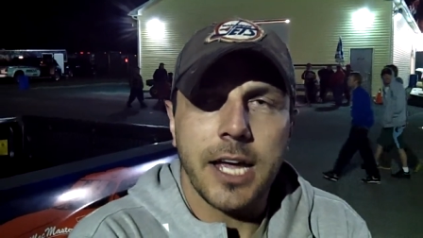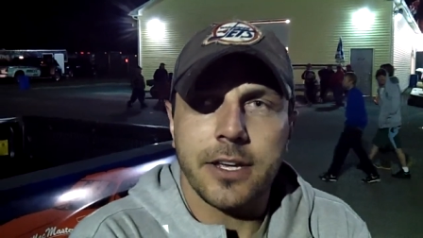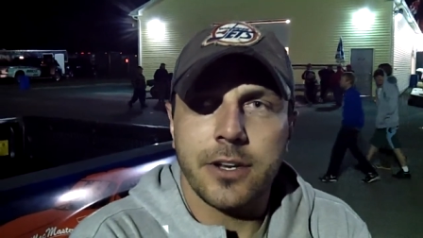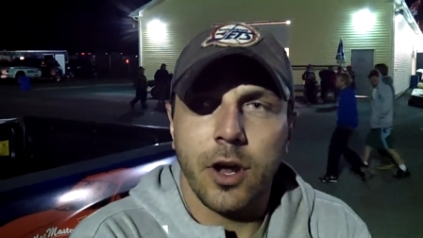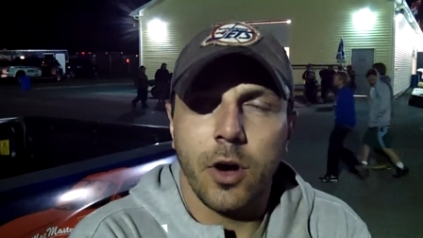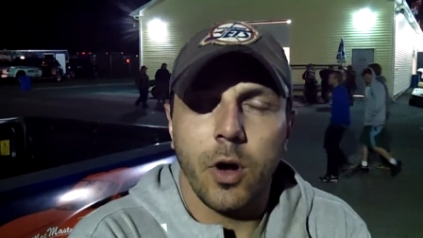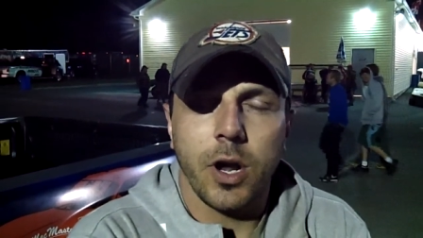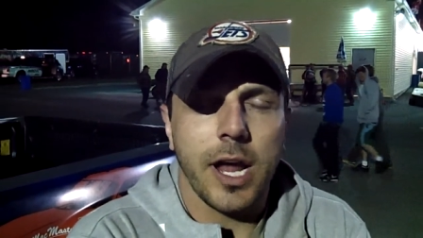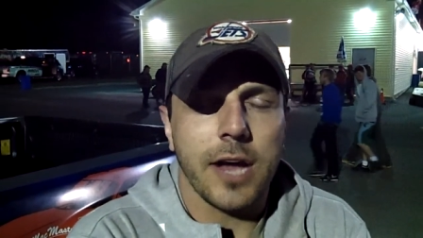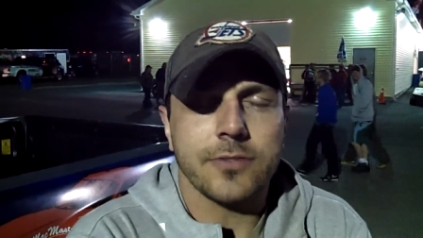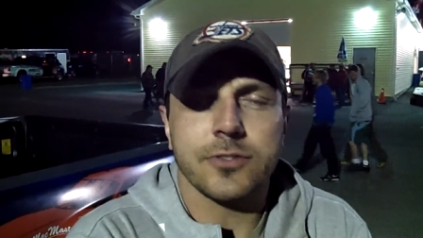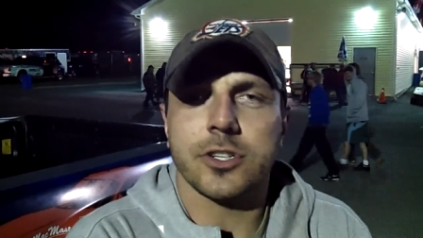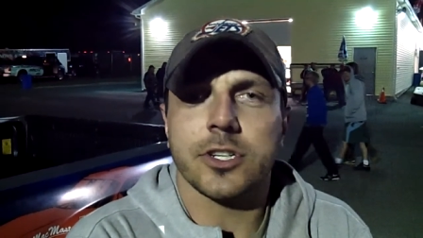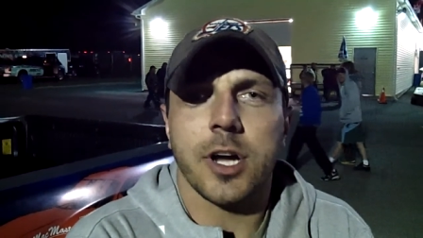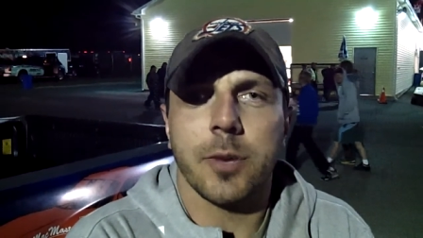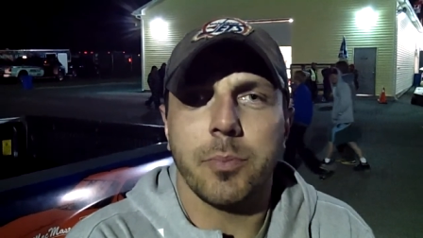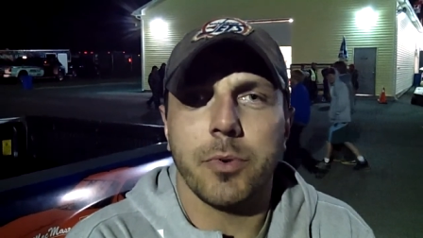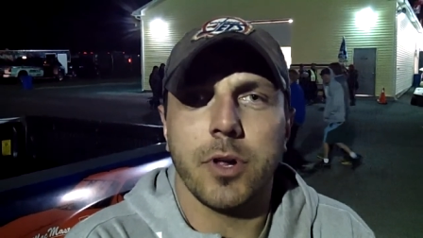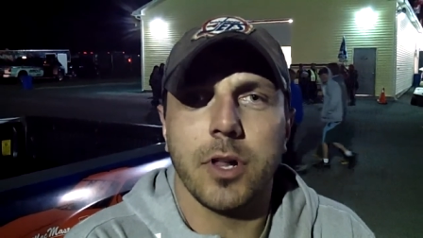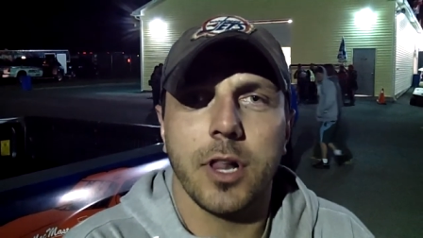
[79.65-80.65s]
Yeah, you know what? After
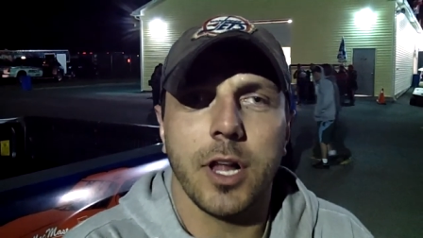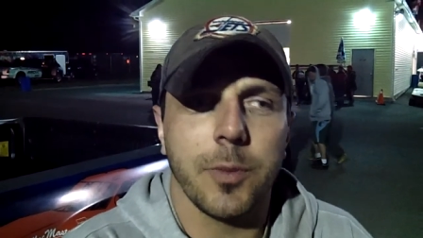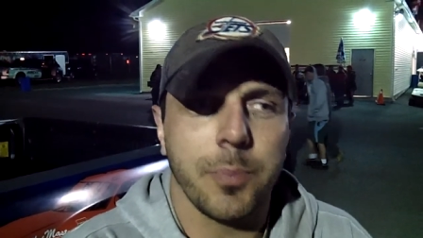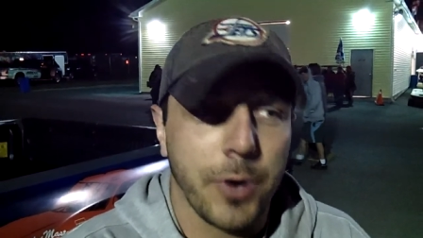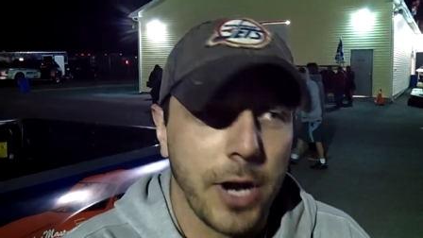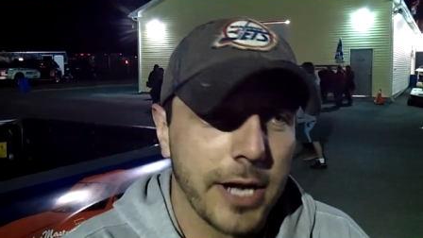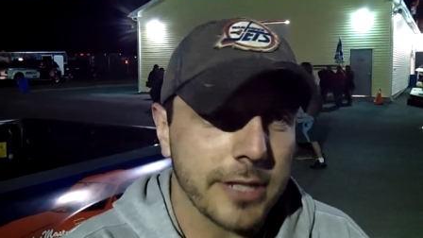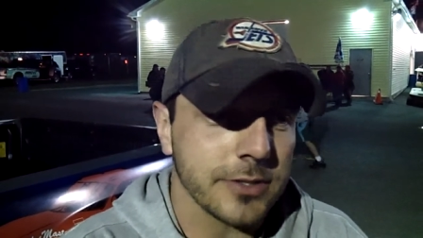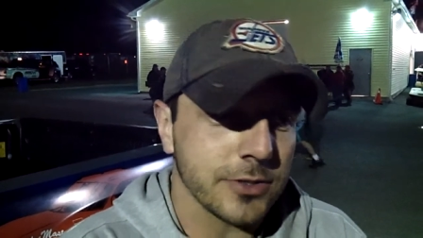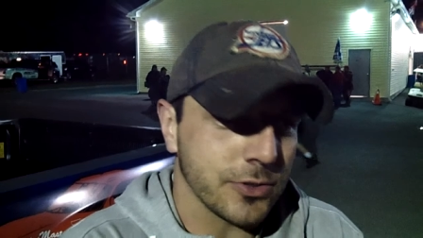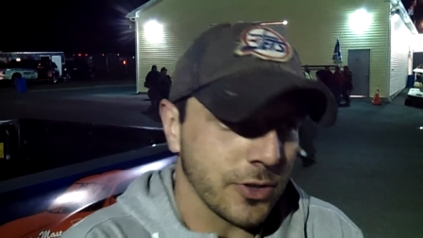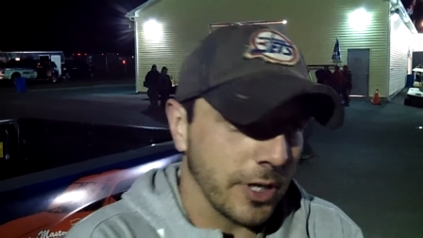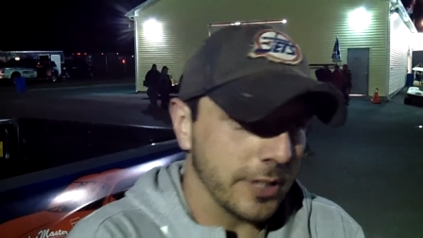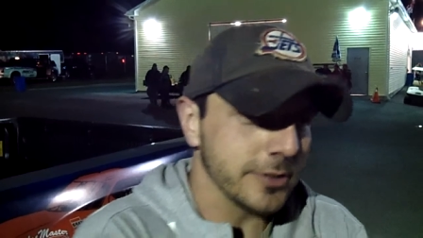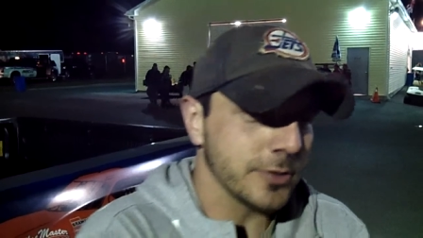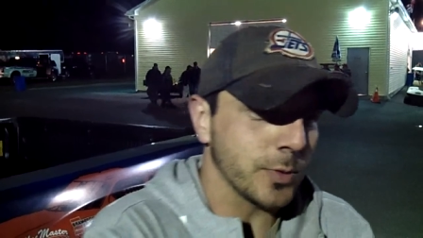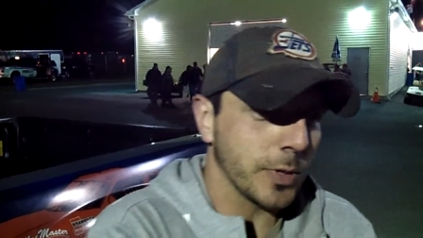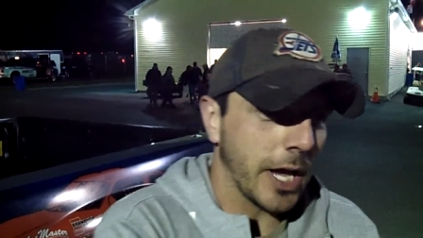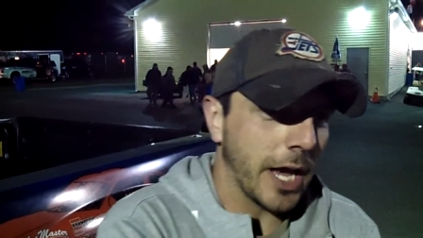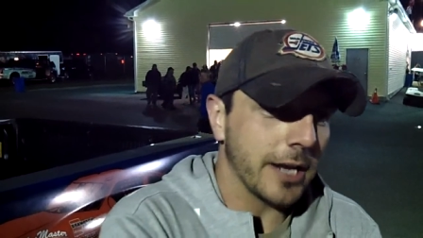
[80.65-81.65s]
a couple uh, practice
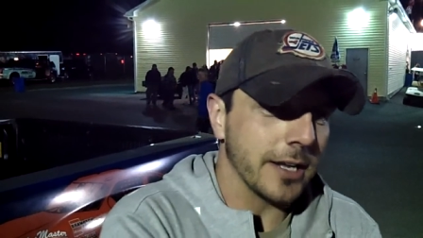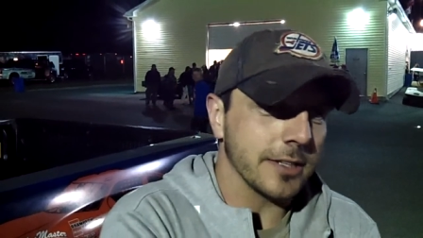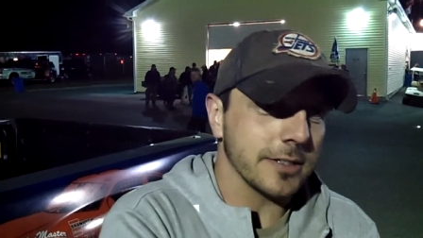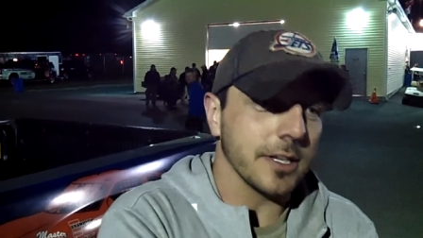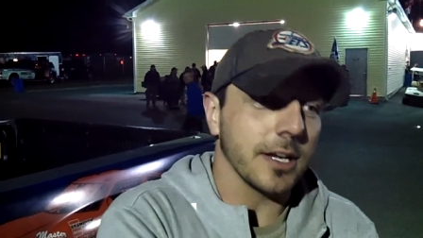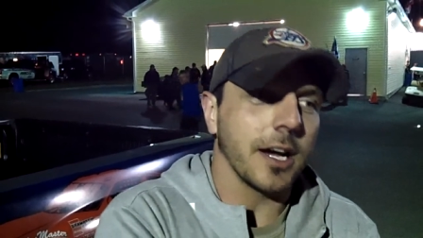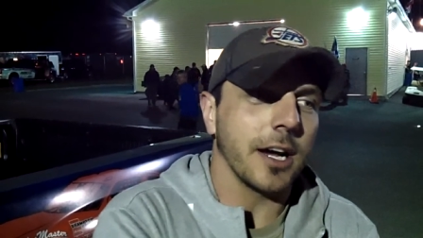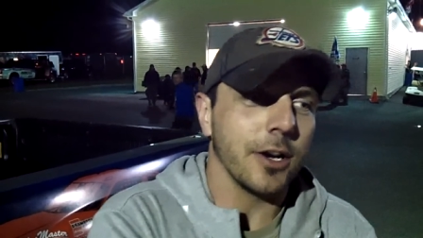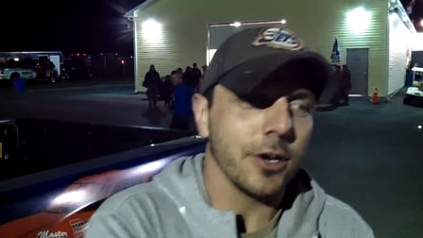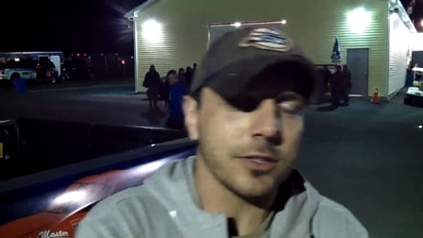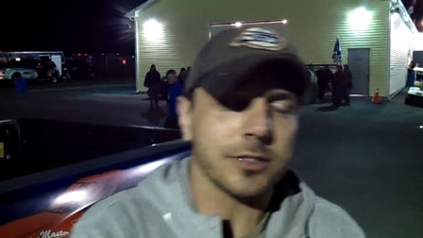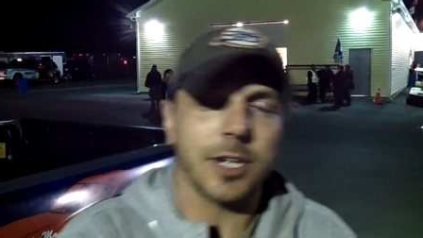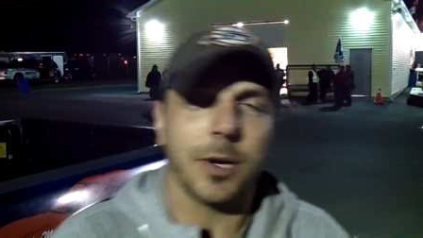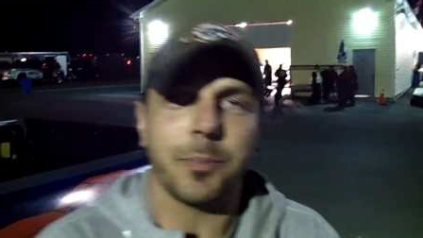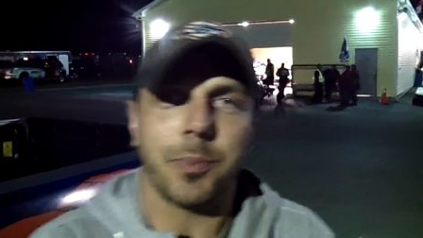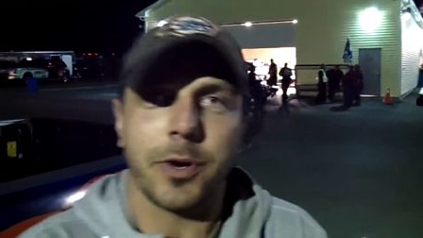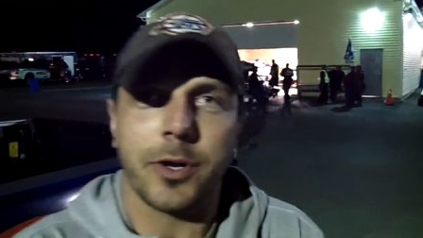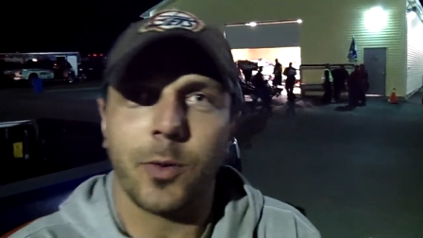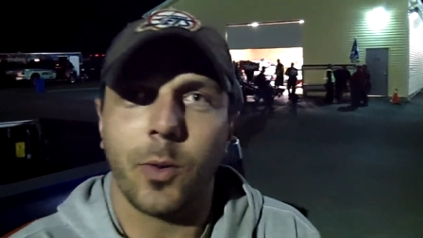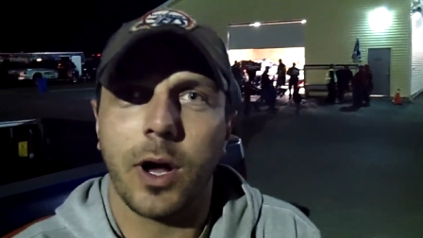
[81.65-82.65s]
runs, we had it uh, hooked
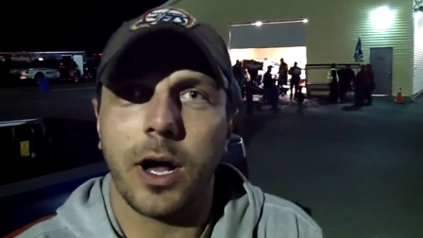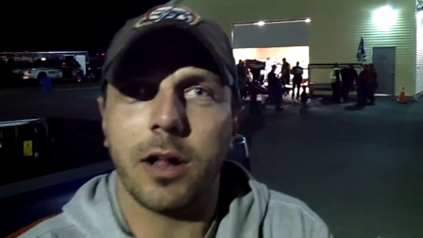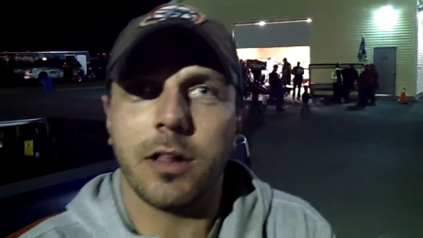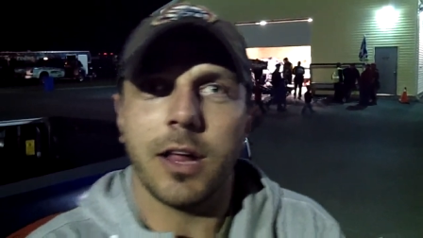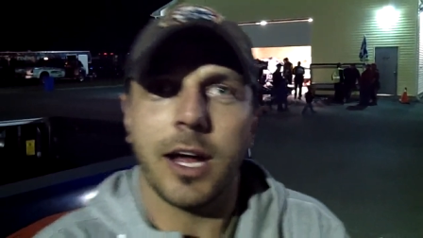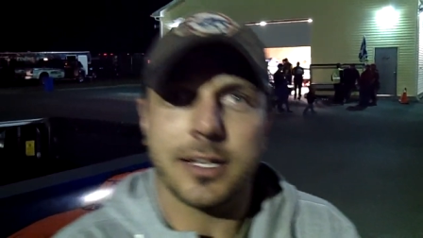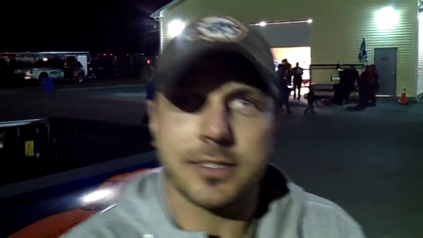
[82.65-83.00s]
up pretty well.